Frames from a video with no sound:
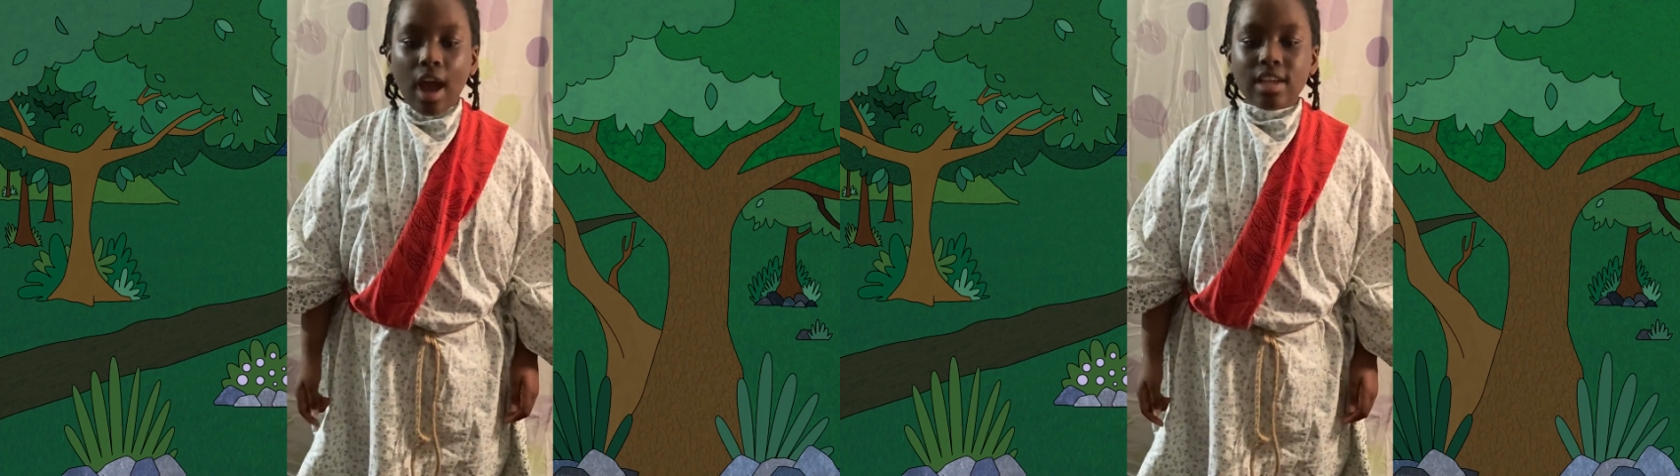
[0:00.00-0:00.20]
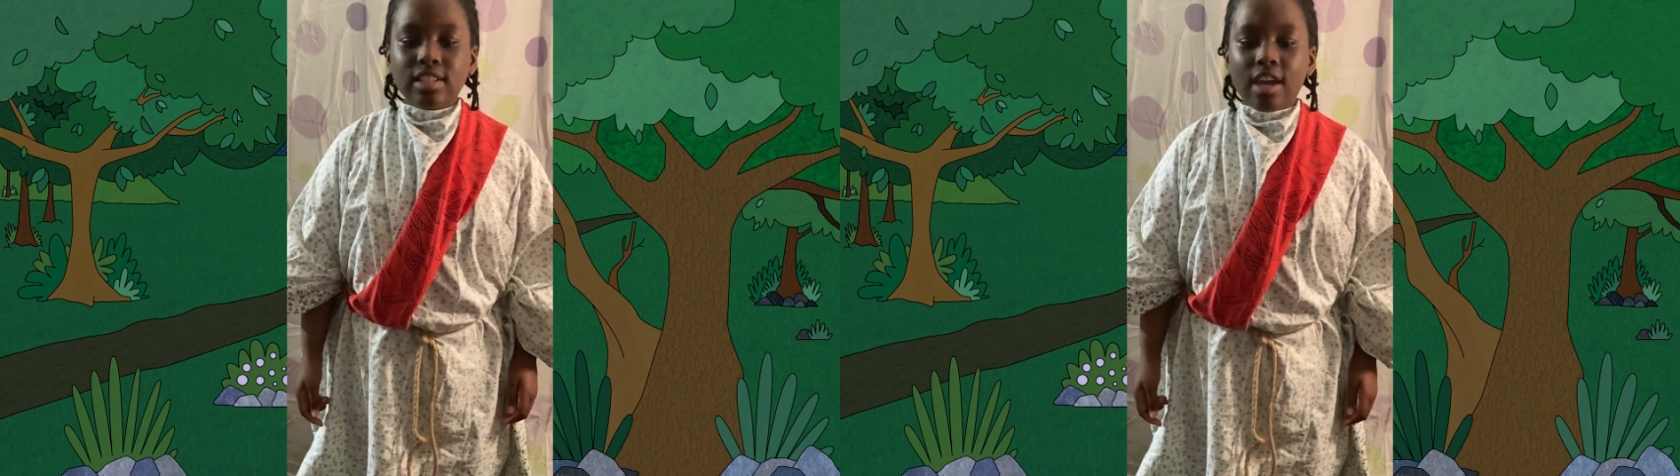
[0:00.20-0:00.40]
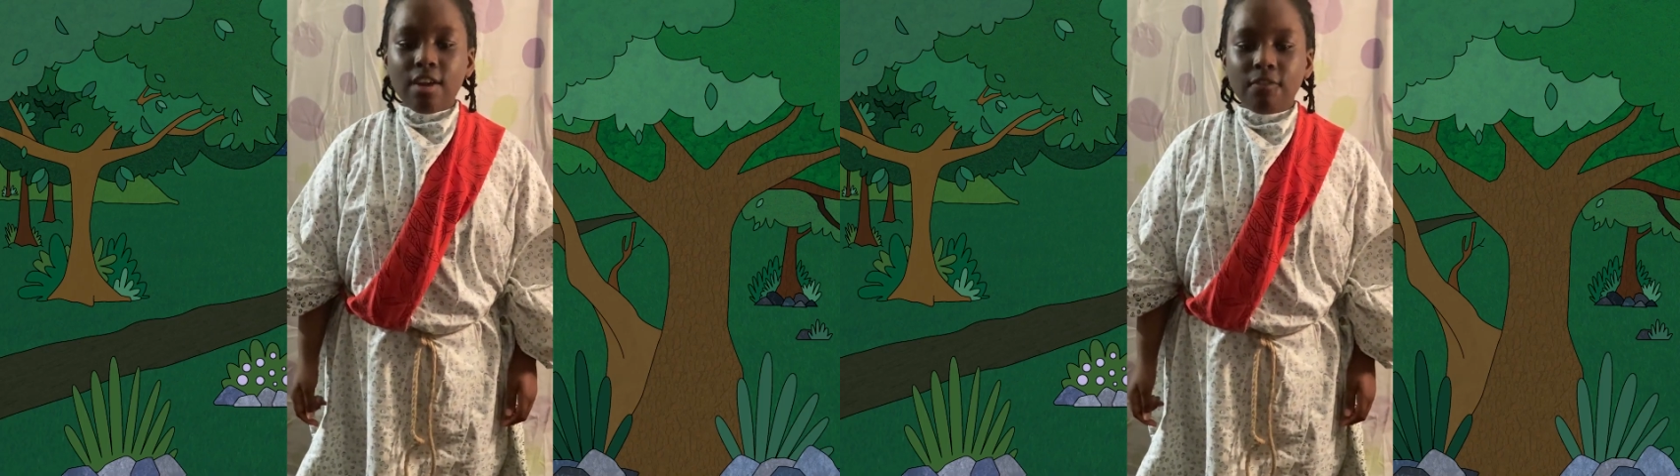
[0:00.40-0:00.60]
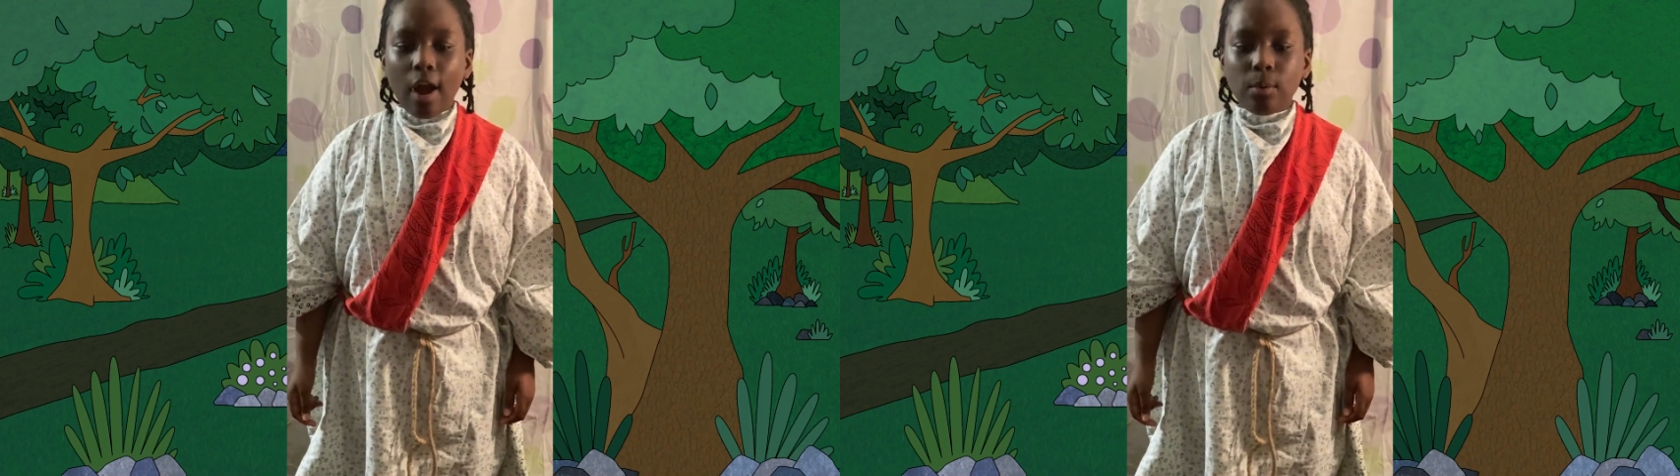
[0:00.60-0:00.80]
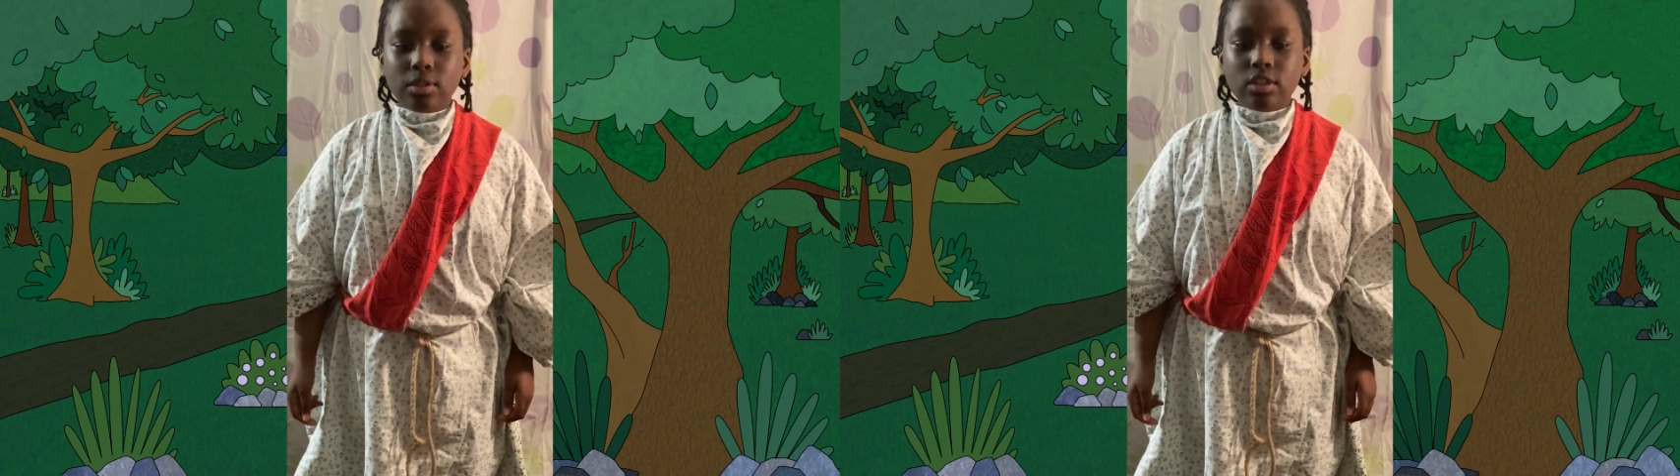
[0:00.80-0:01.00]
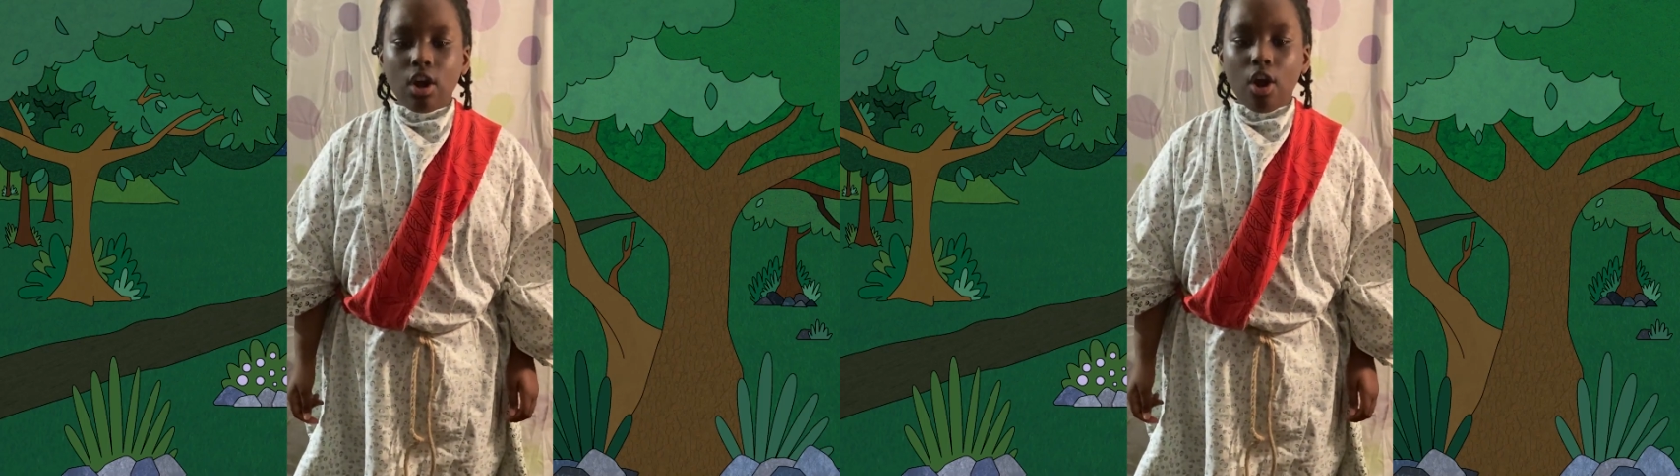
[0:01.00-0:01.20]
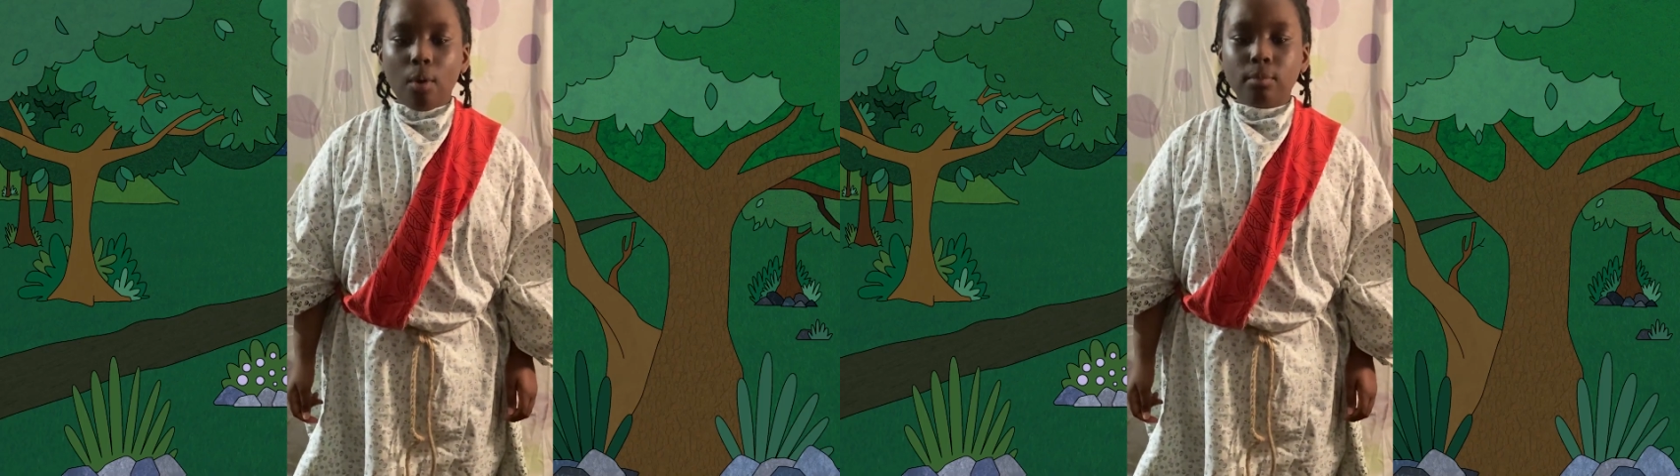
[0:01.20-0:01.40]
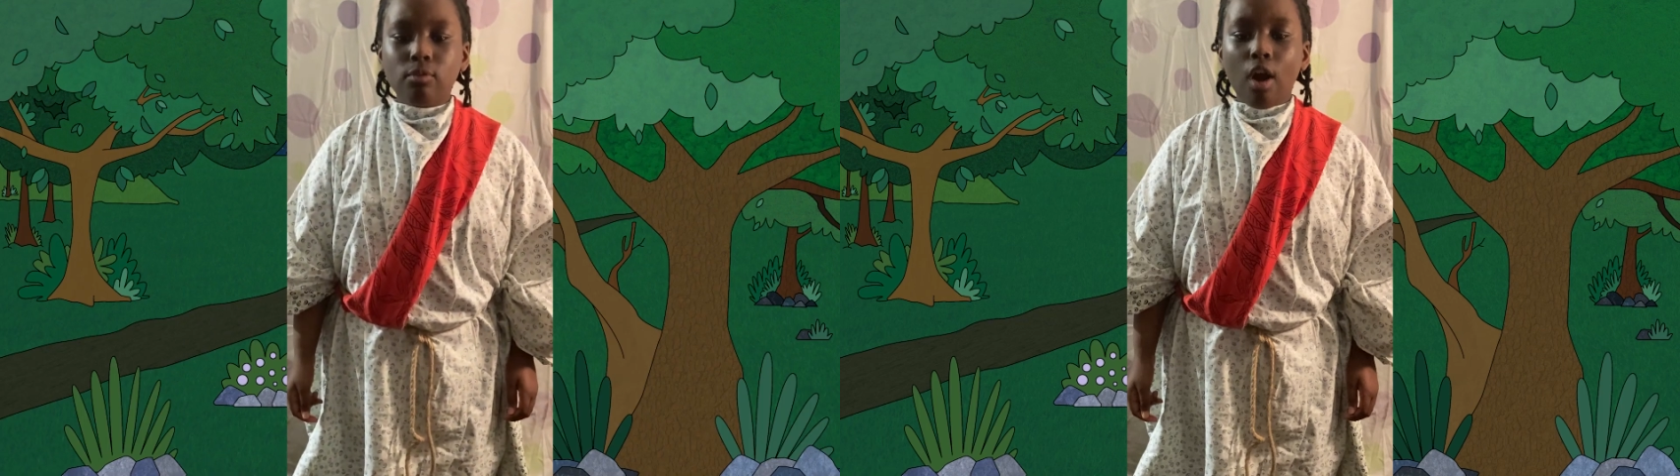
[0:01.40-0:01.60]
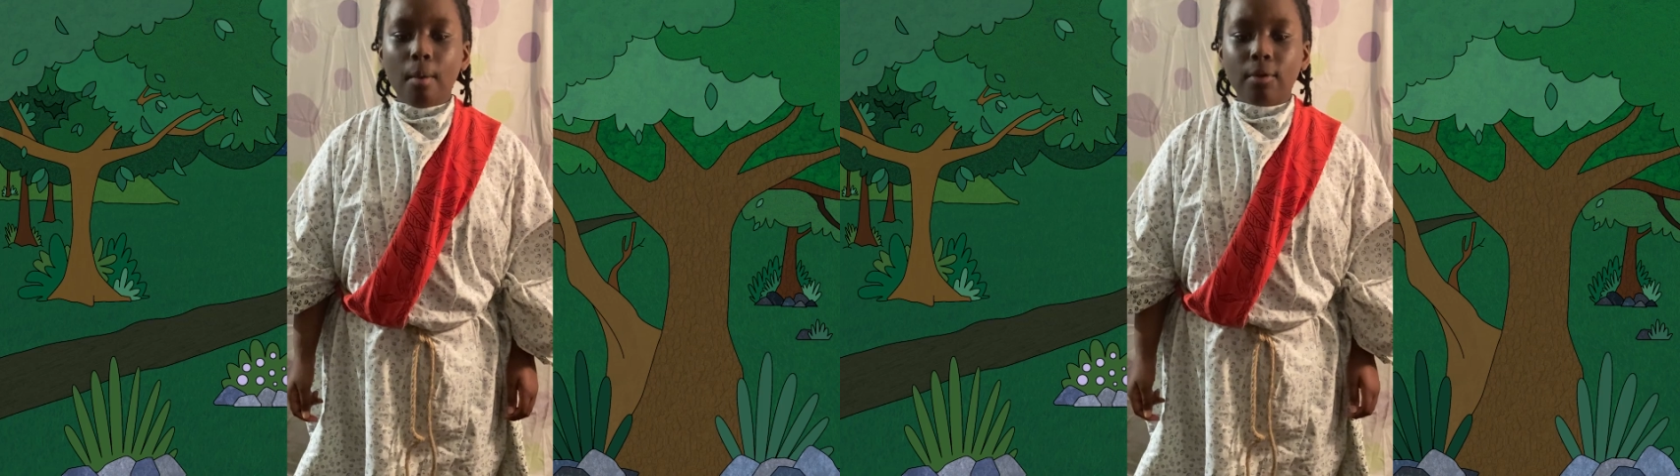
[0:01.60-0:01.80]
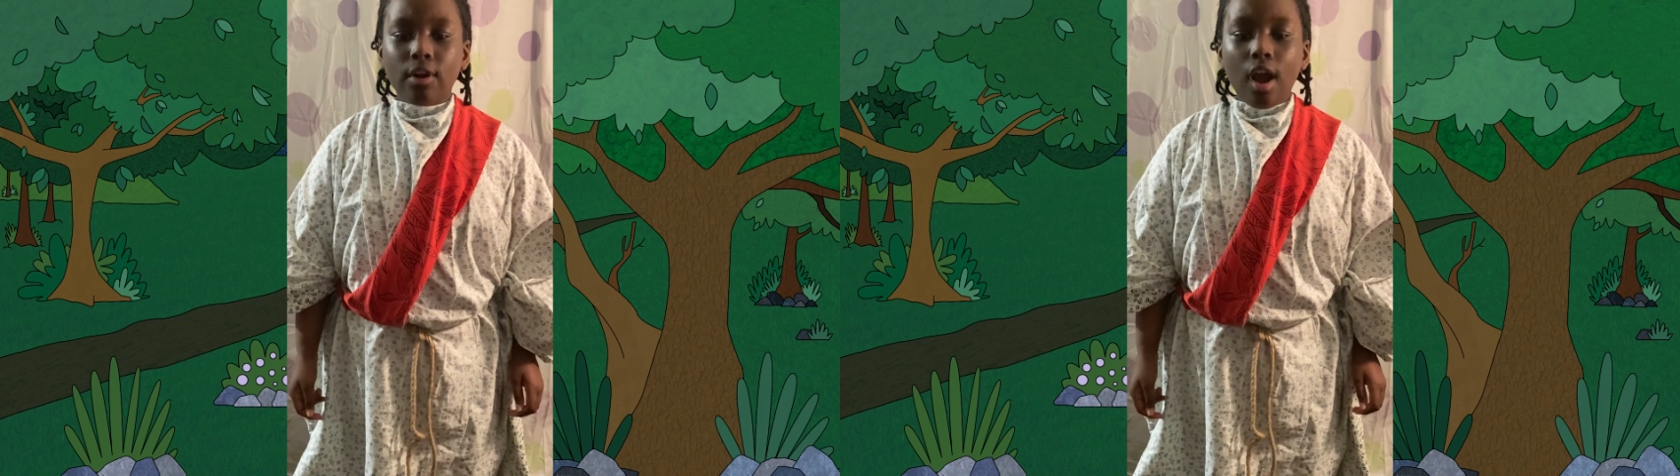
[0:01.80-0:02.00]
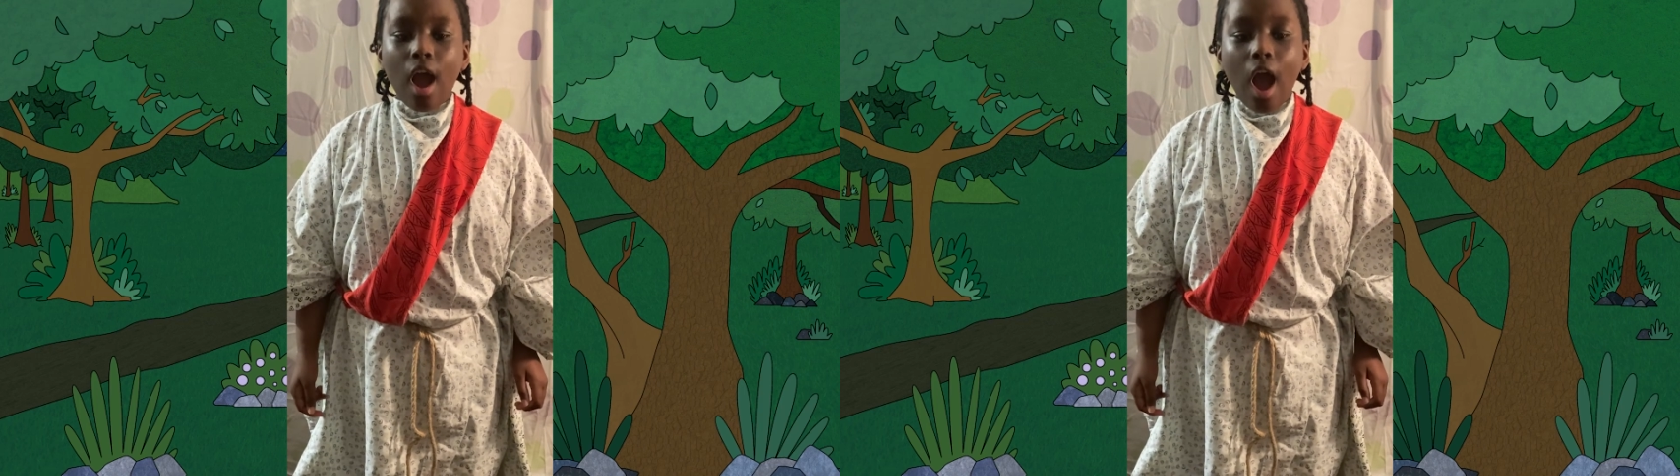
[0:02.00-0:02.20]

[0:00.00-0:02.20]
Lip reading: as if I was an armed robber.